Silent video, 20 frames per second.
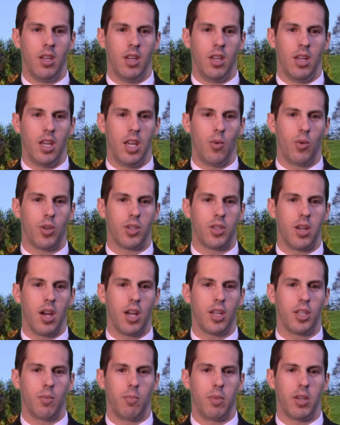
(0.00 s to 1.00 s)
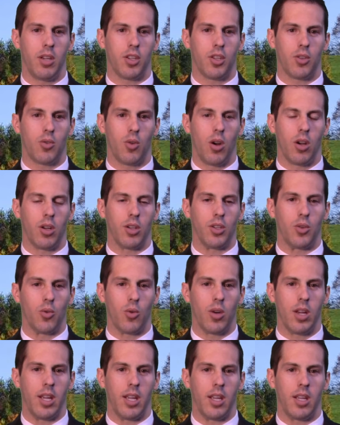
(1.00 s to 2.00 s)
it was not to be a strong
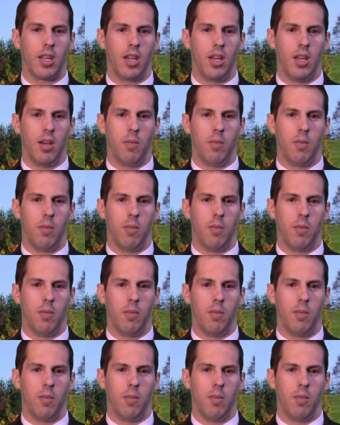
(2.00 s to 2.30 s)
drink,